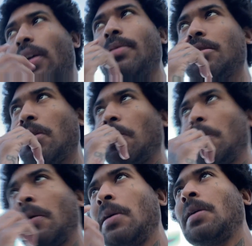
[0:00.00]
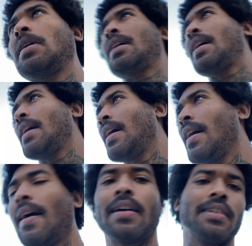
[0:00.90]
in them, so
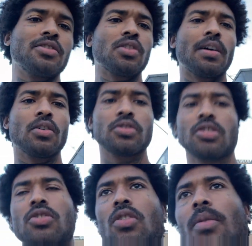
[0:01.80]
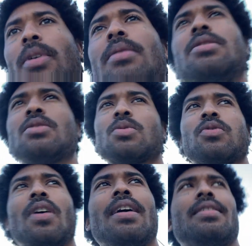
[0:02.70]
I couldn't try those shits on, but those shits was
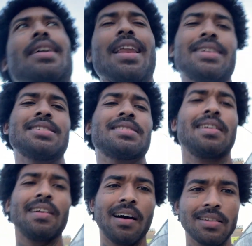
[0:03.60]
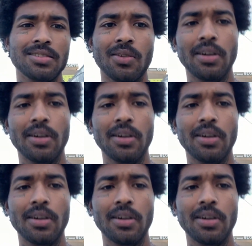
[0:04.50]
fire. They like $600 though